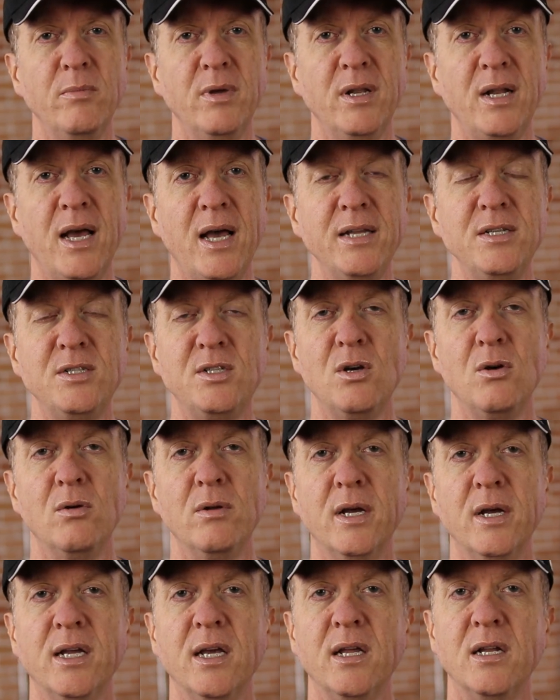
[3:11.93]
but I
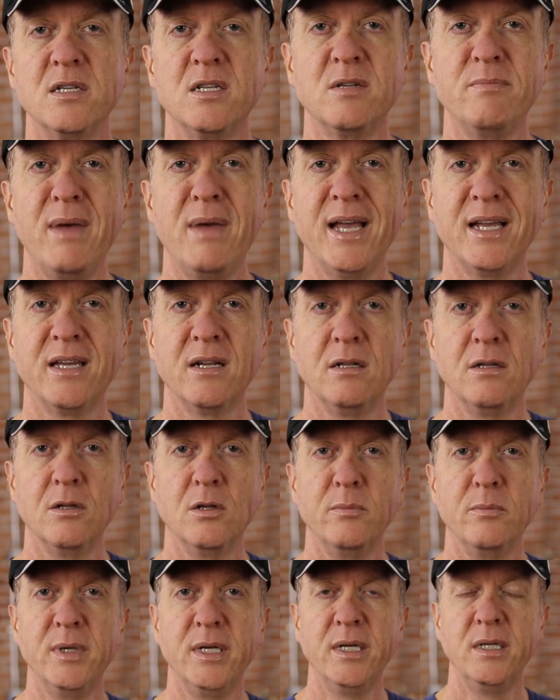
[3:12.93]
don't, I kind of smack it a
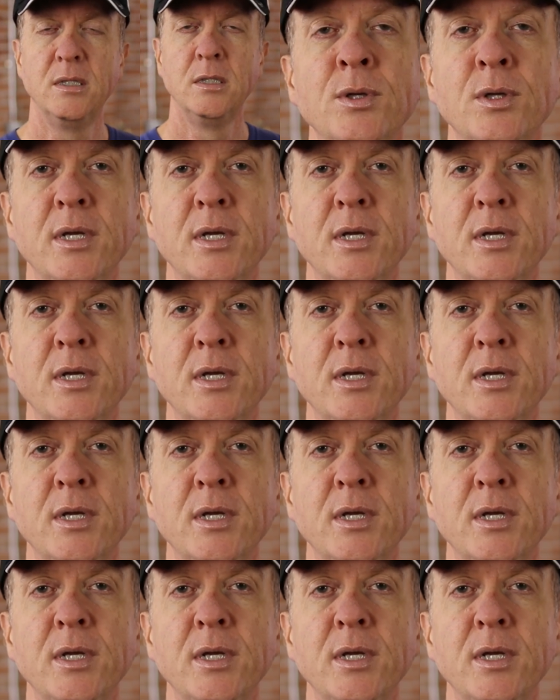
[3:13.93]
little bit,